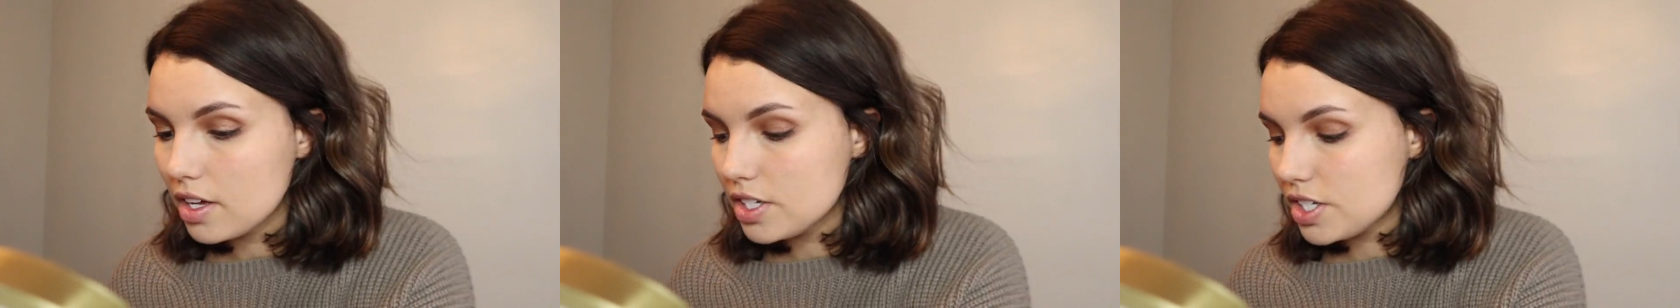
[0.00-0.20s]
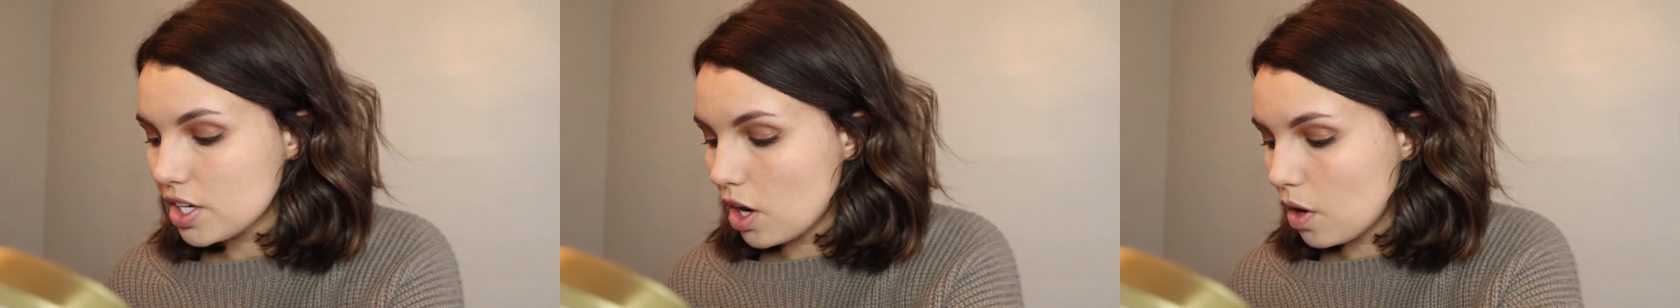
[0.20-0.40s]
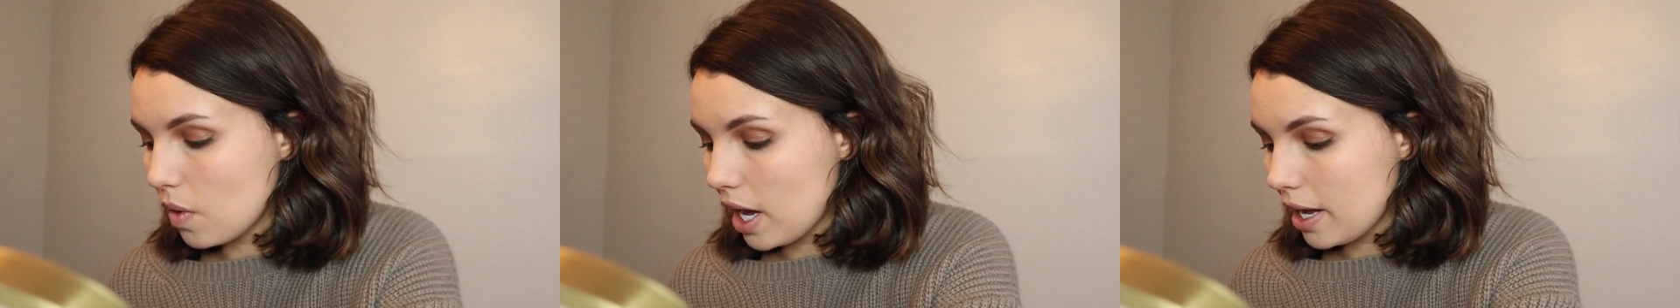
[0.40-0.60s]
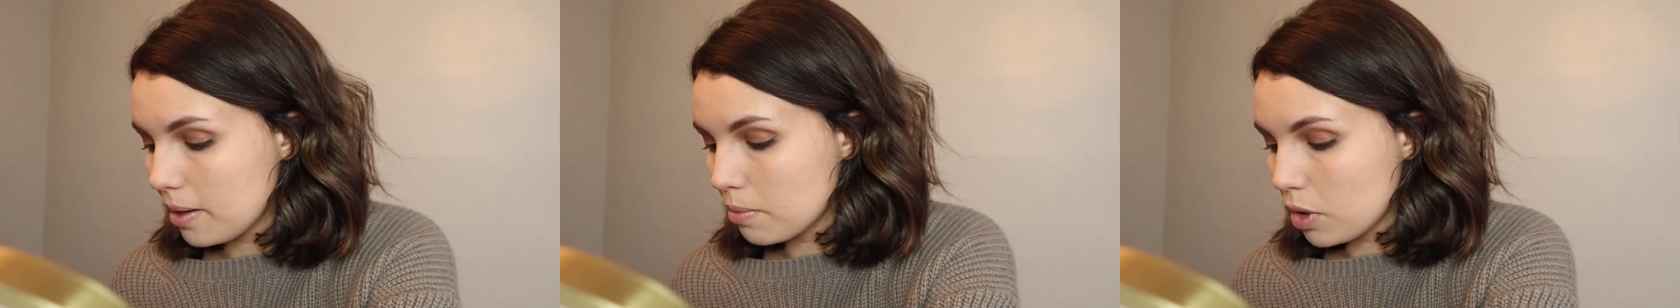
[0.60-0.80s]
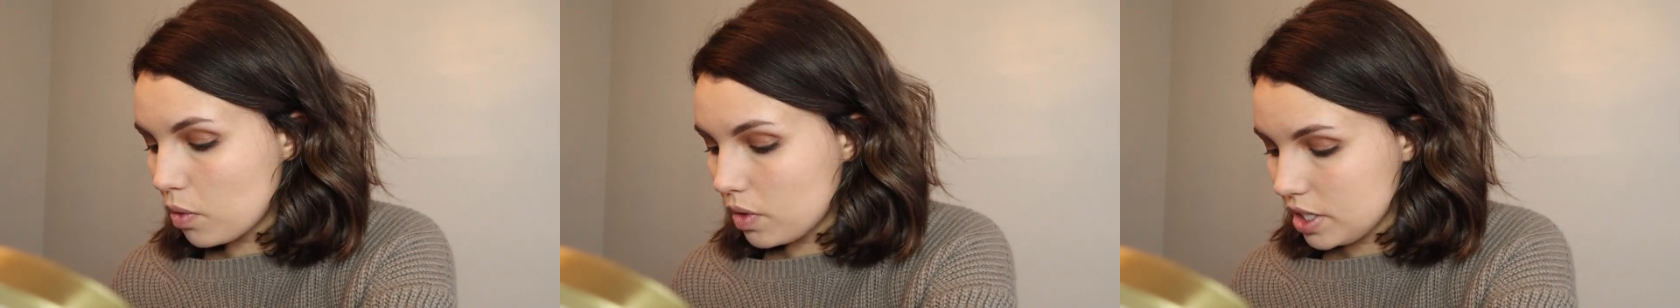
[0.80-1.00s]
So
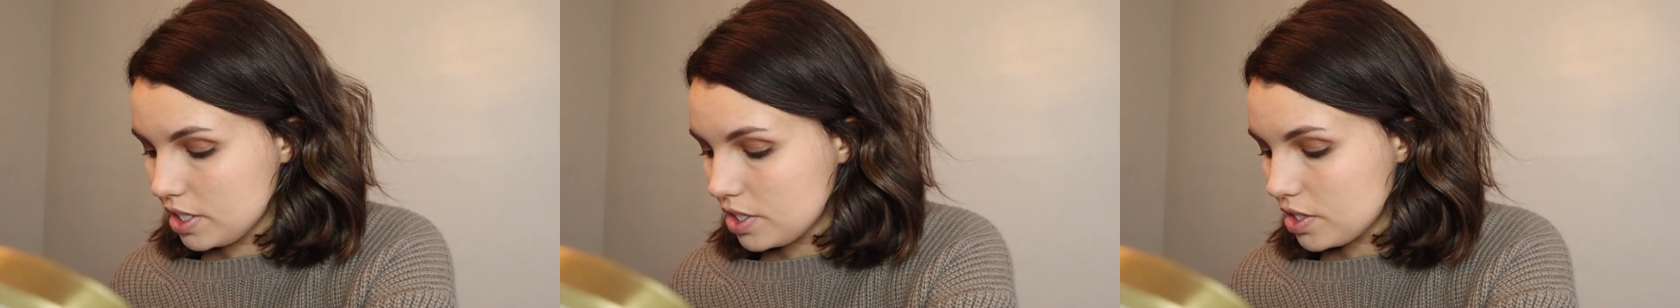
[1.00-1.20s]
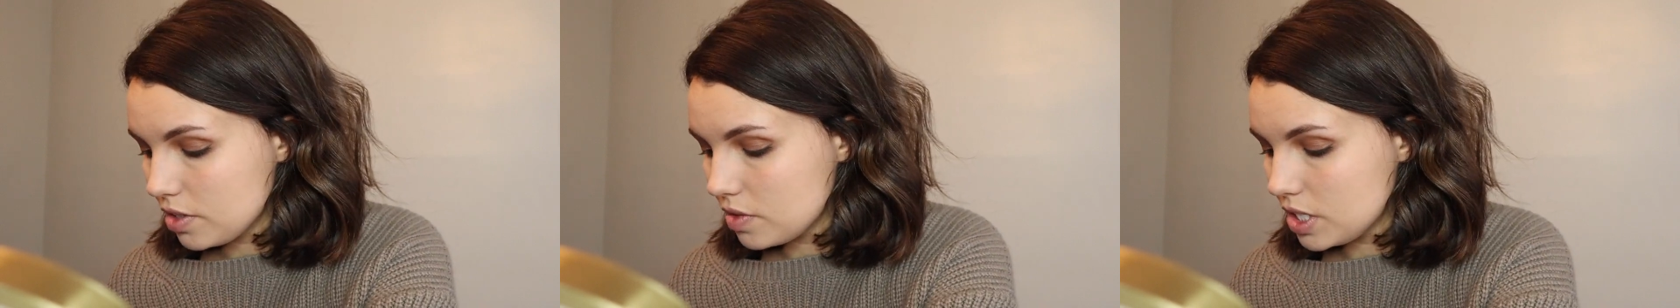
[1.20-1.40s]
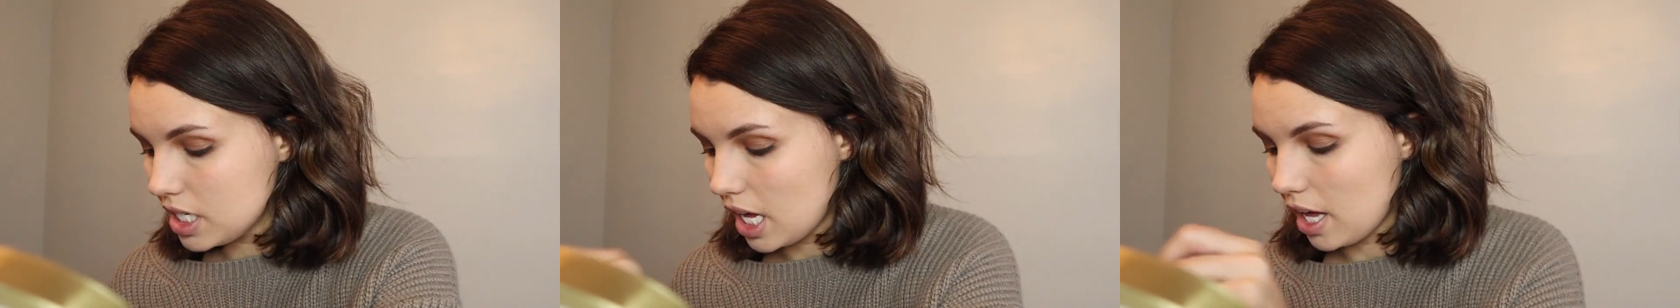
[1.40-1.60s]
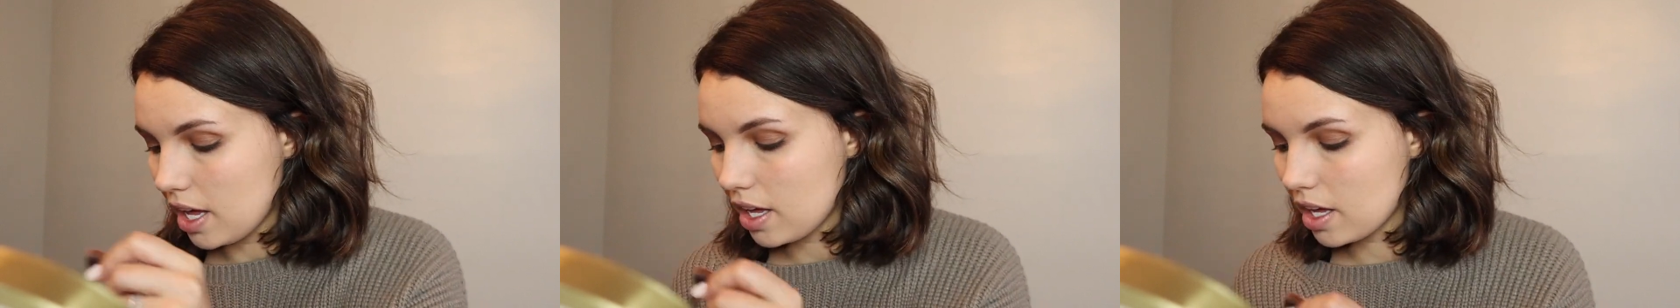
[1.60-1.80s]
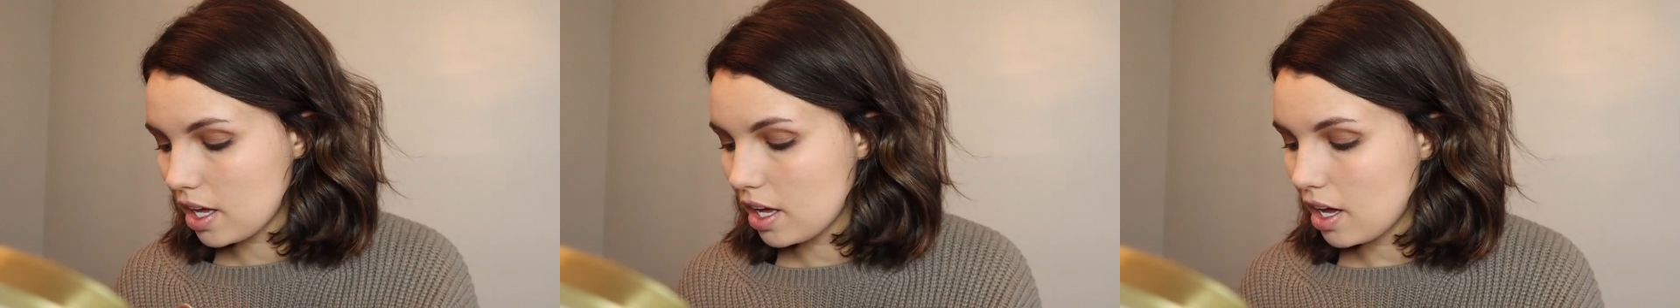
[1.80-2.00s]
I'm going to
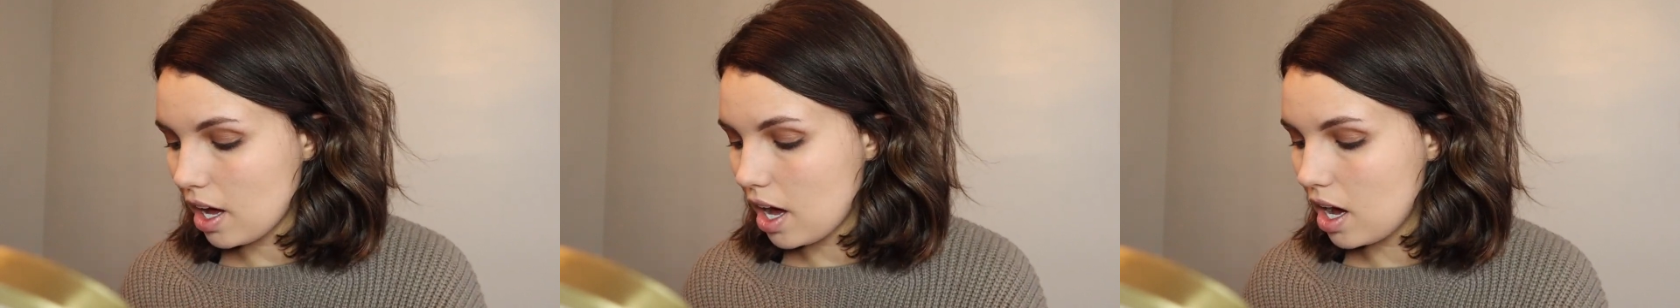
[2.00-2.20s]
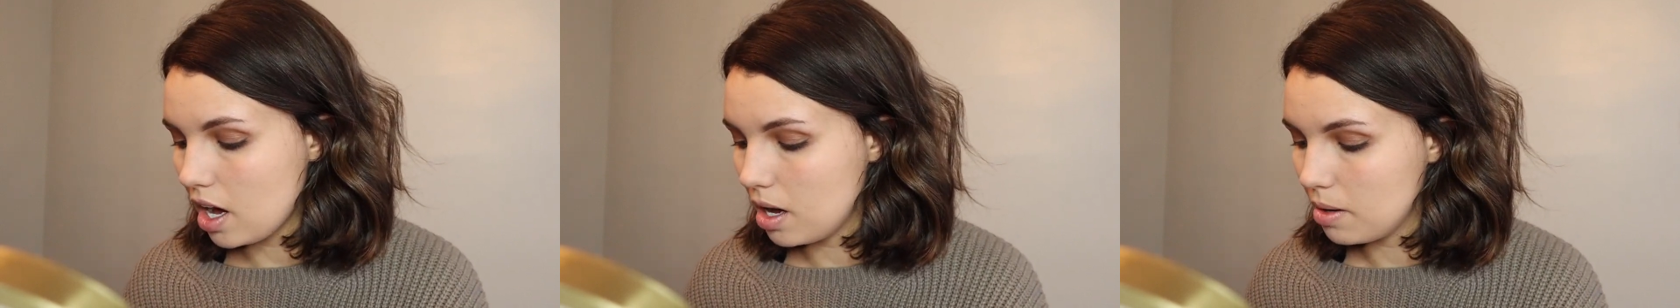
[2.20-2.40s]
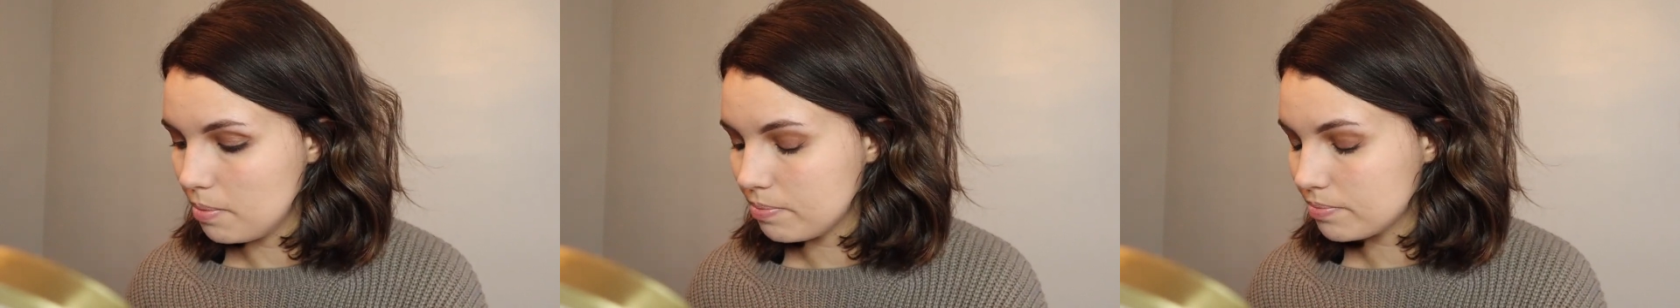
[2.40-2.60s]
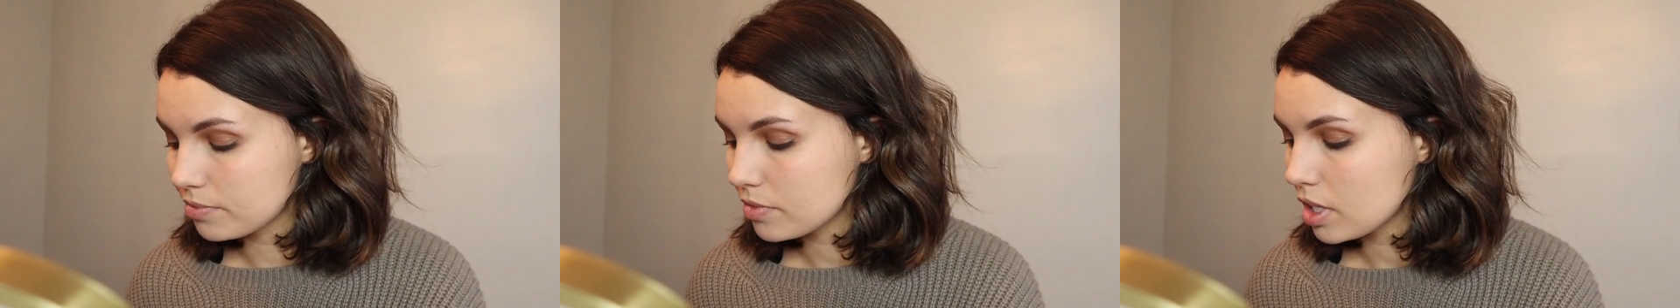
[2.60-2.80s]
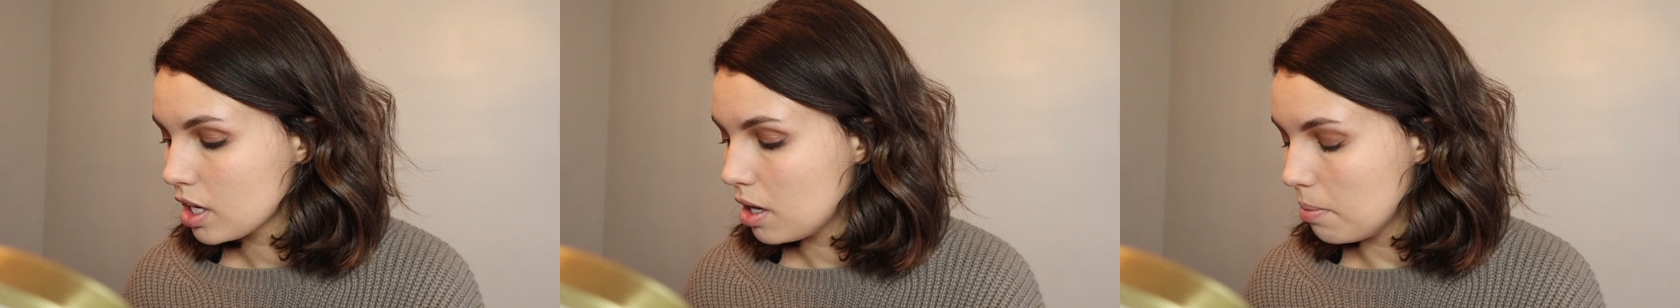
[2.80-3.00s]
take
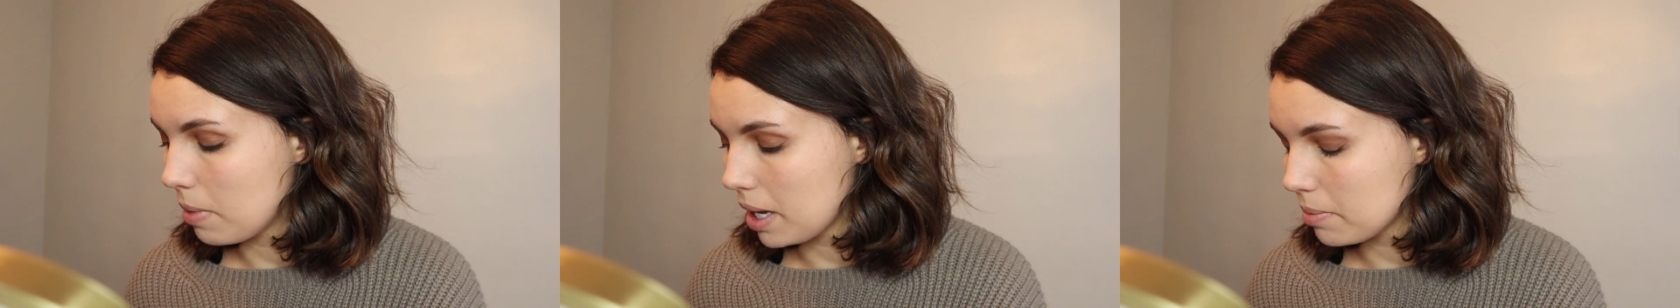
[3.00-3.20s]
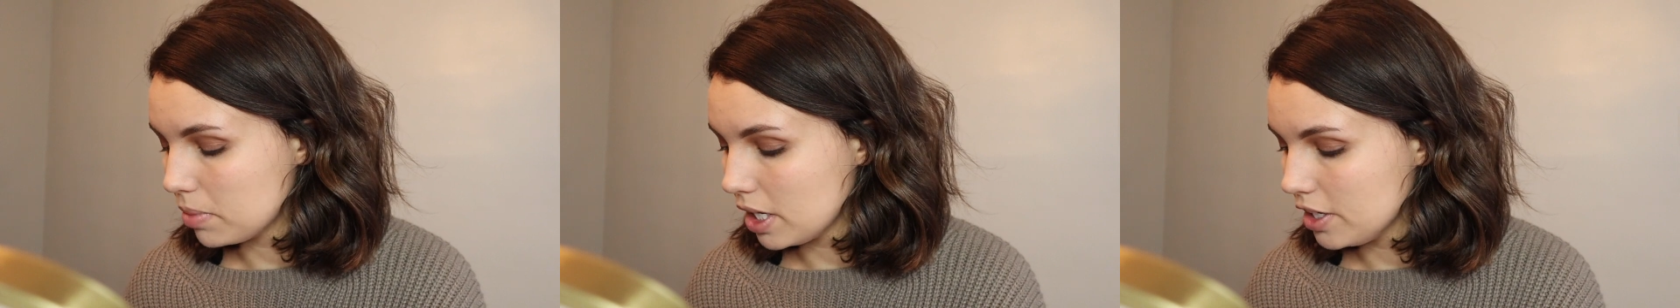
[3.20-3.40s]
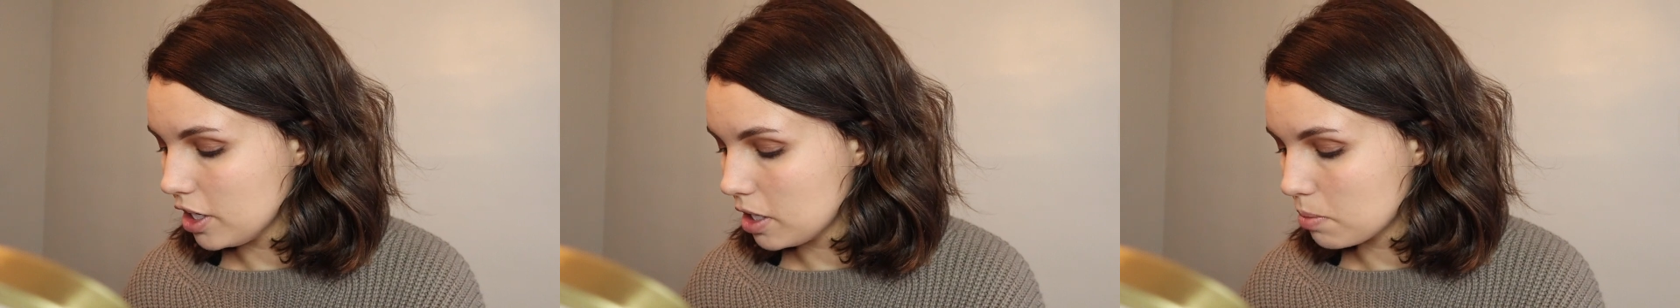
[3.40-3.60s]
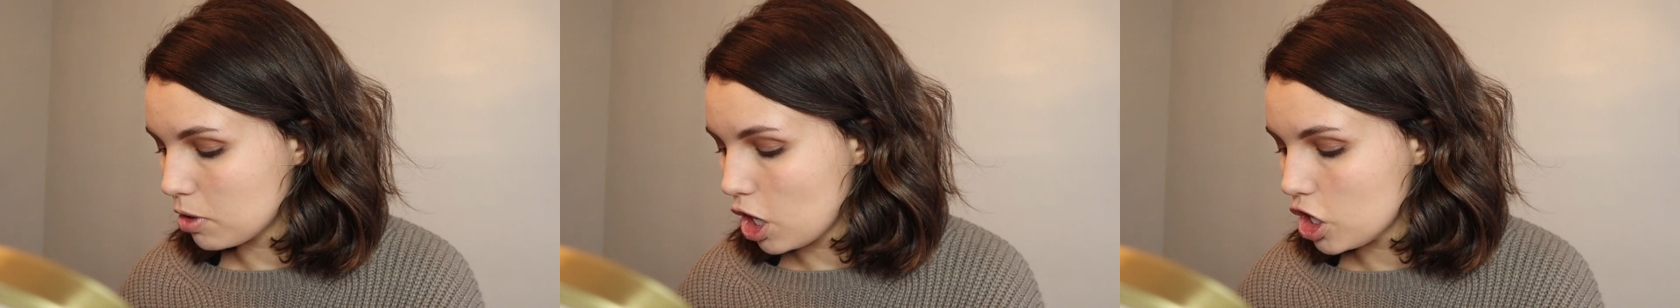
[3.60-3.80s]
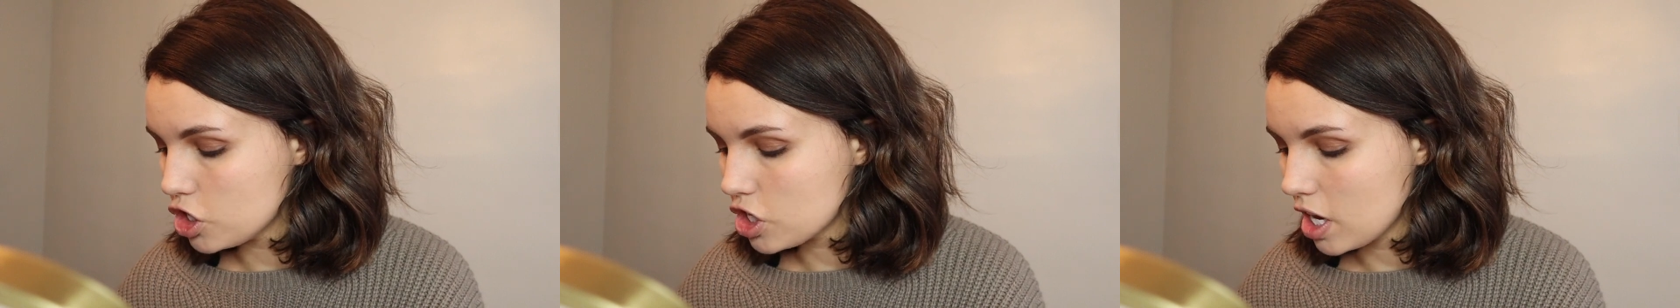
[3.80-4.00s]
my blending
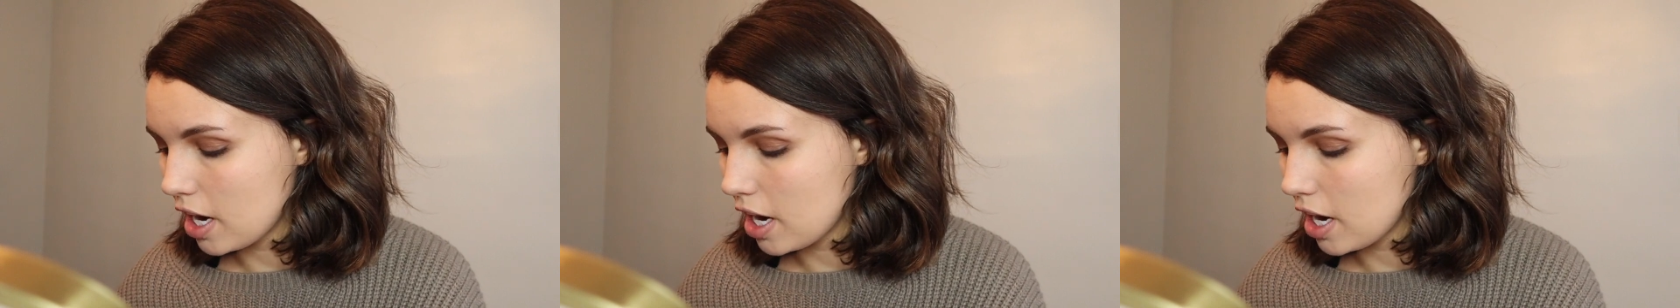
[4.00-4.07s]
brush,